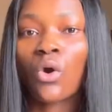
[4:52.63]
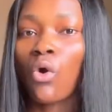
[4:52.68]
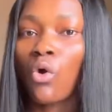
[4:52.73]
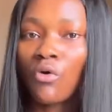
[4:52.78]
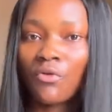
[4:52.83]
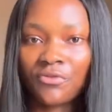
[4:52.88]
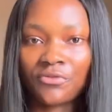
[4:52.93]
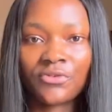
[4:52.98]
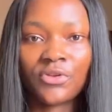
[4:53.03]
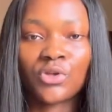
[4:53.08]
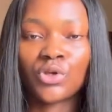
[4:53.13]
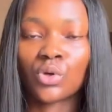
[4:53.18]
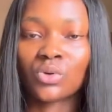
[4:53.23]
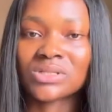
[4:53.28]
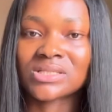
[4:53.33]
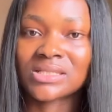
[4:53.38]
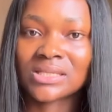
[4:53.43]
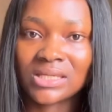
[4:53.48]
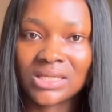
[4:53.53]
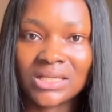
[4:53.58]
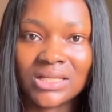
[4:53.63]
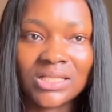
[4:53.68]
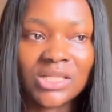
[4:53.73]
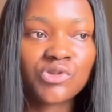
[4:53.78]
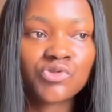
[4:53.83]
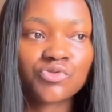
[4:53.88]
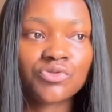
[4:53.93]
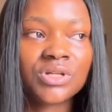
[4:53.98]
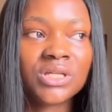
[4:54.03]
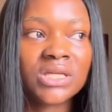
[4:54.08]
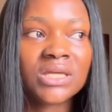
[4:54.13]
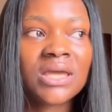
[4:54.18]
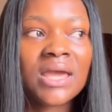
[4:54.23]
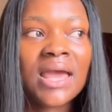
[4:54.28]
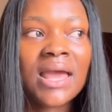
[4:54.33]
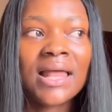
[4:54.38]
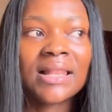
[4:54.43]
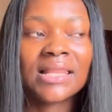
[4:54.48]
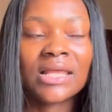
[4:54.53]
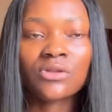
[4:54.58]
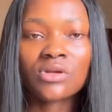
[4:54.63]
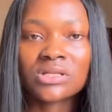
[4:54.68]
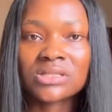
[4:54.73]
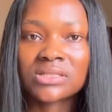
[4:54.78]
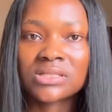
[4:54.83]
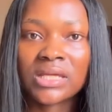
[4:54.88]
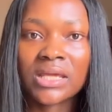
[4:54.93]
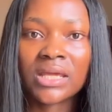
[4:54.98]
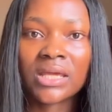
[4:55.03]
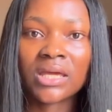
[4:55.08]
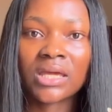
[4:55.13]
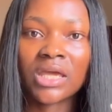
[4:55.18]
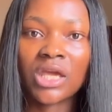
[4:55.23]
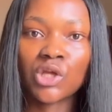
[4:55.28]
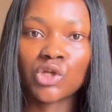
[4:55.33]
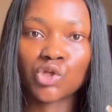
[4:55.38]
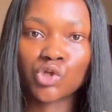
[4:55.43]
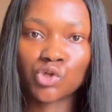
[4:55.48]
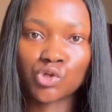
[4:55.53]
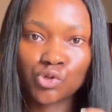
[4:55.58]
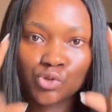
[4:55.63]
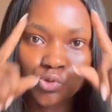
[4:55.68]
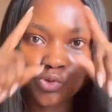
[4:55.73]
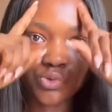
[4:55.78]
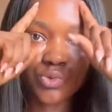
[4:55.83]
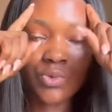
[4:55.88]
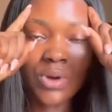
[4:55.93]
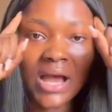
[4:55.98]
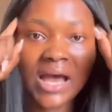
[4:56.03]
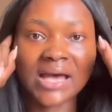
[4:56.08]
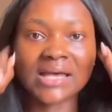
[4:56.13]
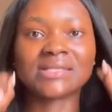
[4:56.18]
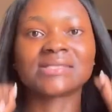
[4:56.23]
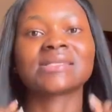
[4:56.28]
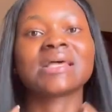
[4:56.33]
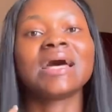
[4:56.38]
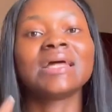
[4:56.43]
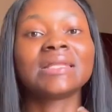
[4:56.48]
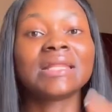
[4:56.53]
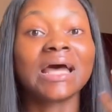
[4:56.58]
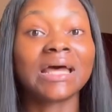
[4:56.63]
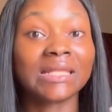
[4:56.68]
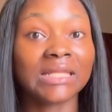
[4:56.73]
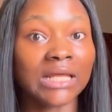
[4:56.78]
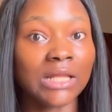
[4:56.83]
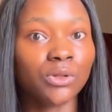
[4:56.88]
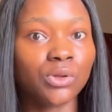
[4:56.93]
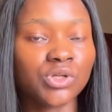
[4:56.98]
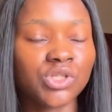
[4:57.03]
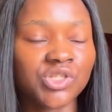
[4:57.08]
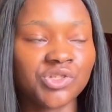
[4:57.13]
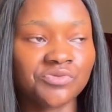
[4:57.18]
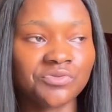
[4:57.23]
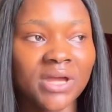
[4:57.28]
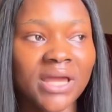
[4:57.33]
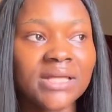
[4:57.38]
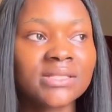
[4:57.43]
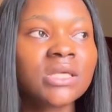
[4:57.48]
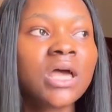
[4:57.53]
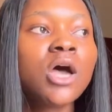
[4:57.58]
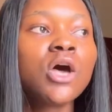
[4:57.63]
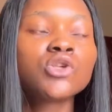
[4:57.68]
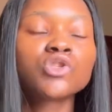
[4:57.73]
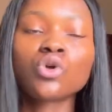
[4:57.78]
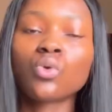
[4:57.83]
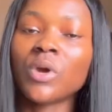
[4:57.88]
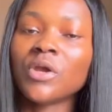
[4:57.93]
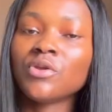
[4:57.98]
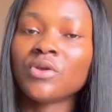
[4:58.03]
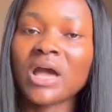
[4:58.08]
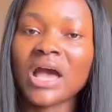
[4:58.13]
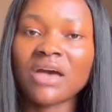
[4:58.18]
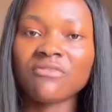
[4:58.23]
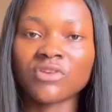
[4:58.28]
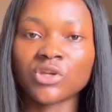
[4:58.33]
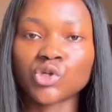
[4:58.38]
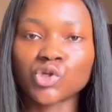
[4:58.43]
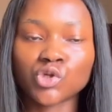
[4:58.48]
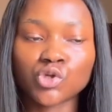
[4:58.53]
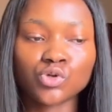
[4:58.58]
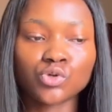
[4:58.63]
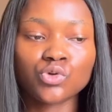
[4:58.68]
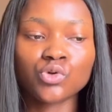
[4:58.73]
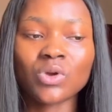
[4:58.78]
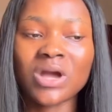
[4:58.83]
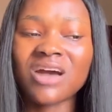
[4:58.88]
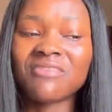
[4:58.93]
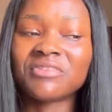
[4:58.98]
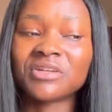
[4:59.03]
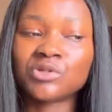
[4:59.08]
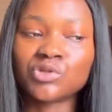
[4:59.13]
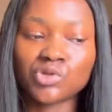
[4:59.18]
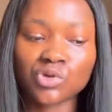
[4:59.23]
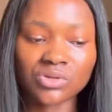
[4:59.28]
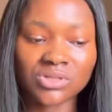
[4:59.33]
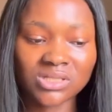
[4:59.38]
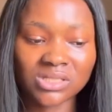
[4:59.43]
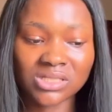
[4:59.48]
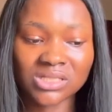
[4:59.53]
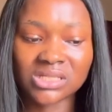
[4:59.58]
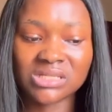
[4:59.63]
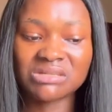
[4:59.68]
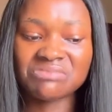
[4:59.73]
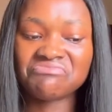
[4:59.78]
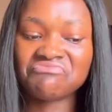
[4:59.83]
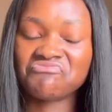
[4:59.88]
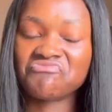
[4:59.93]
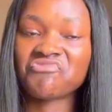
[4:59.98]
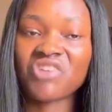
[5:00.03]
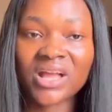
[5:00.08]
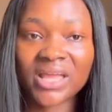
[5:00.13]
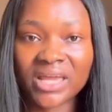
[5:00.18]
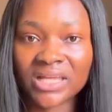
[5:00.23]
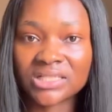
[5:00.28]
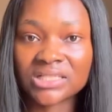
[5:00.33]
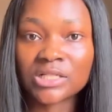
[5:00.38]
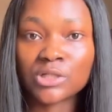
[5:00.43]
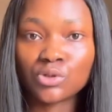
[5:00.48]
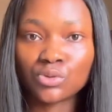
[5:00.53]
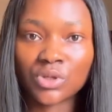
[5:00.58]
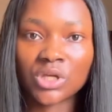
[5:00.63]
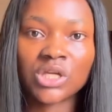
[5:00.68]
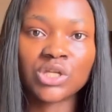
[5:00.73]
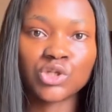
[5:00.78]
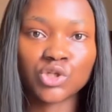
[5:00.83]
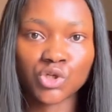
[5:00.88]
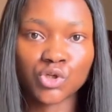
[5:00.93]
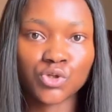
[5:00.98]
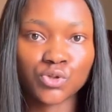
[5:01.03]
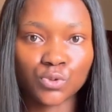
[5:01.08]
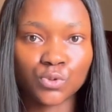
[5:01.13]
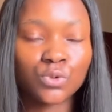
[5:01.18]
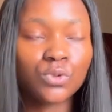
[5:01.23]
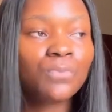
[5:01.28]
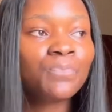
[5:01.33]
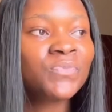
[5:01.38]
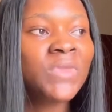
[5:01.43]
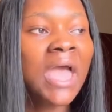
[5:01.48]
of your skin literally let us take a shoe as an analogy right so when you have a shoe you have a dusty raggedy looking shoe